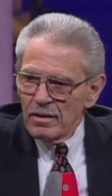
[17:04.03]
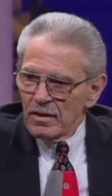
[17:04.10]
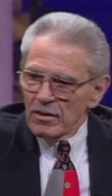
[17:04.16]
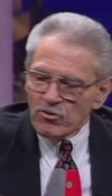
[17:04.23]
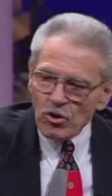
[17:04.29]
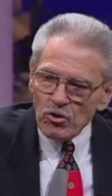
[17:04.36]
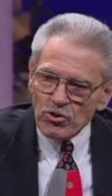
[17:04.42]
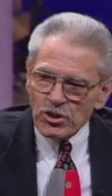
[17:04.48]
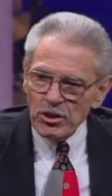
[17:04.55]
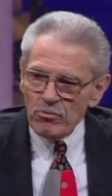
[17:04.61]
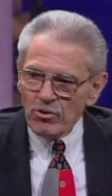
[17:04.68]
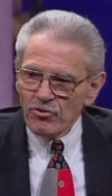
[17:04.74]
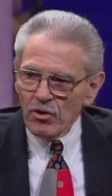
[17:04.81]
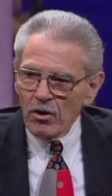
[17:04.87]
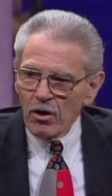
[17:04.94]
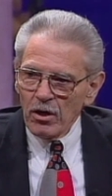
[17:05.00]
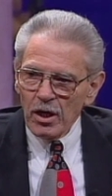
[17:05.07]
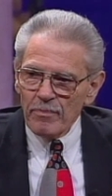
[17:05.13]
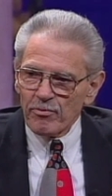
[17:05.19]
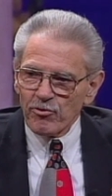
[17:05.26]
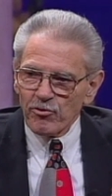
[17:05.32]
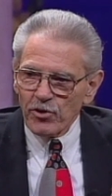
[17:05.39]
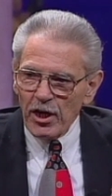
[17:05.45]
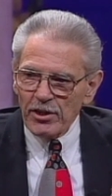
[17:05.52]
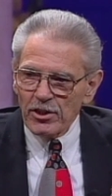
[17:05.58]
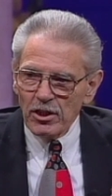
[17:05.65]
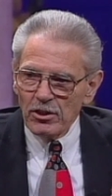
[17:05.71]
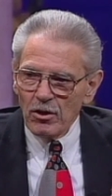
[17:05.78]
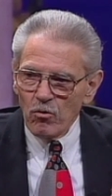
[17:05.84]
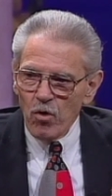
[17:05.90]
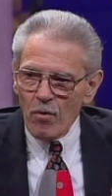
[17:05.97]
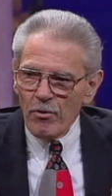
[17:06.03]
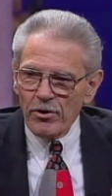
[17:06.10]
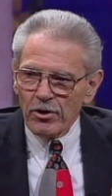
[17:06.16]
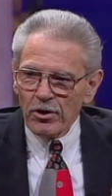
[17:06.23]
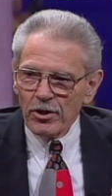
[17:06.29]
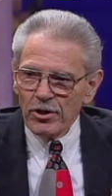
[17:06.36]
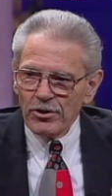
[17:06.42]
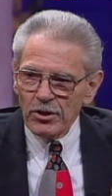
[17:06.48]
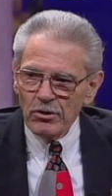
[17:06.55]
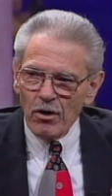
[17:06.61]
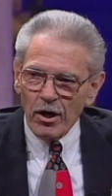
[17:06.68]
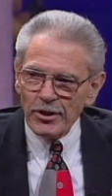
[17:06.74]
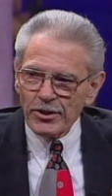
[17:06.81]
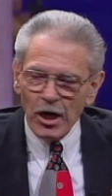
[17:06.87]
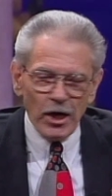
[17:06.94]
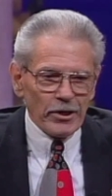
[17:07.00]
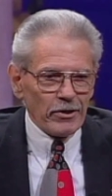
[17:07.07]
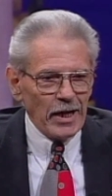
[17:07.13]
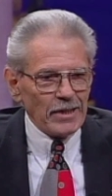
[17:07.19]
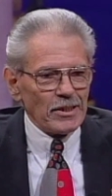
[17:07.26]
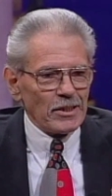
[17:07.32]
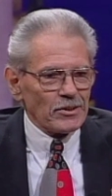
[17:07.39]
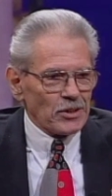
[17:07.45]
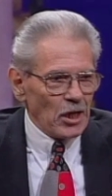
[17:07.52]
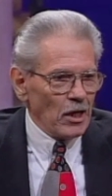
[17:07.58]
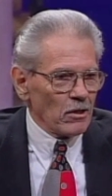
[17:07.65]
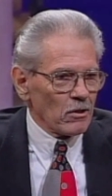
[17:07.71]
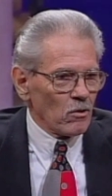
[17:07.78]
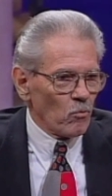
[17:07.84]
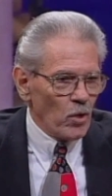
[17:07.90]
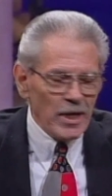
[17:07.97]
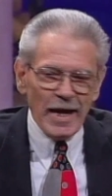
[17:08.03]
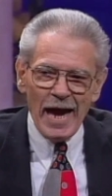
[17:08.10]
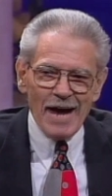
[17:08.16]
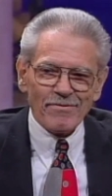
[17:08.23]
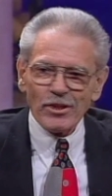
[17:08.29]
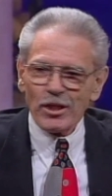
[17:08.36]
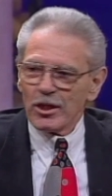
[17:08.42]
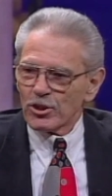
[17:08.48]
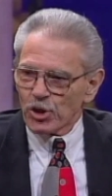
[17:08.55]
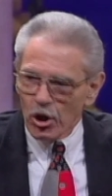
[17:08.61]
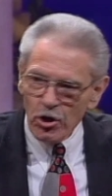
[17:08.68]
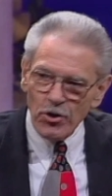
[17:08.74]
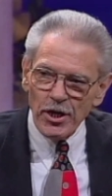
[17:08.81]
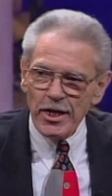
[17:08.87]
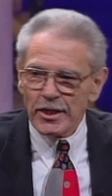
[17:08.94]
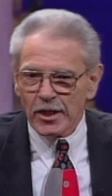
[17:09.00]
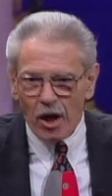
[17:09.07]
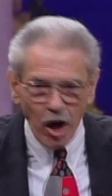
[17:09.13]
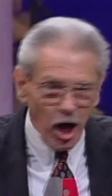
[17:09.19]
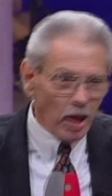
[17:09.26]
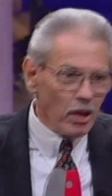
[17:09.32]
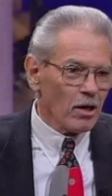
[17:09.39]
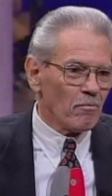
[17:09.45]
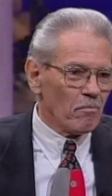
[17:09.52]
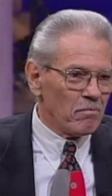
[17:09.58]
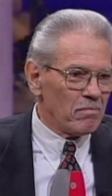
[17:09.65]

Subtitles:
And so she was all upset, didn't know what we were going to do. Our daughter had to tell her, we have an attorney, call him.